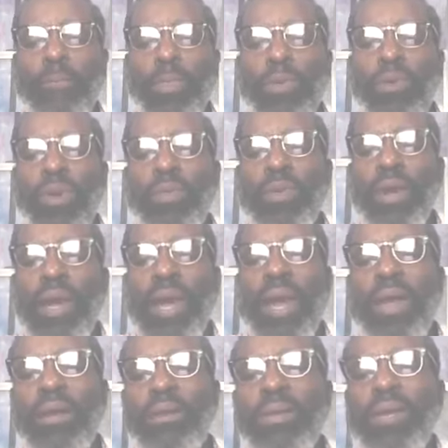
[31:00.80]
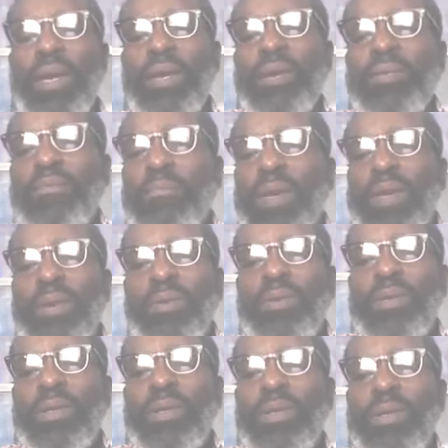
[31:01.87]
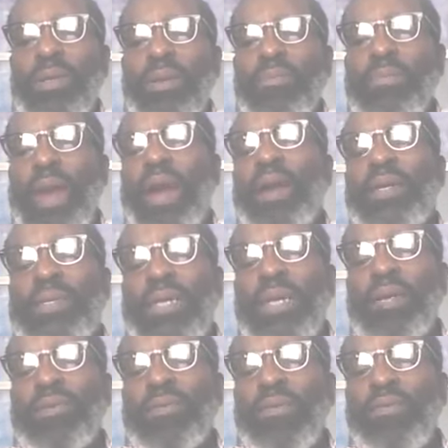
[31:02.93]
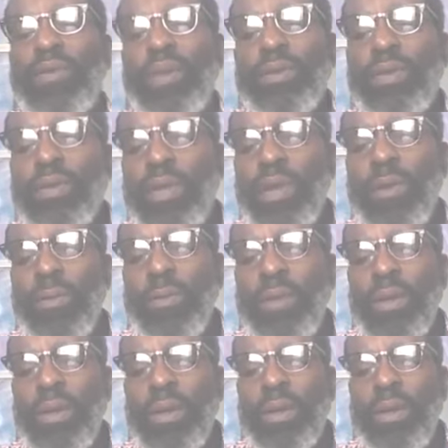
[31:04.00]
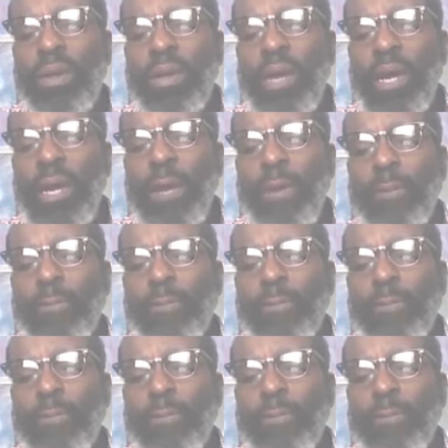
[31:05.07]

when we're out in the middle by ourselves and feeling alone. Uh,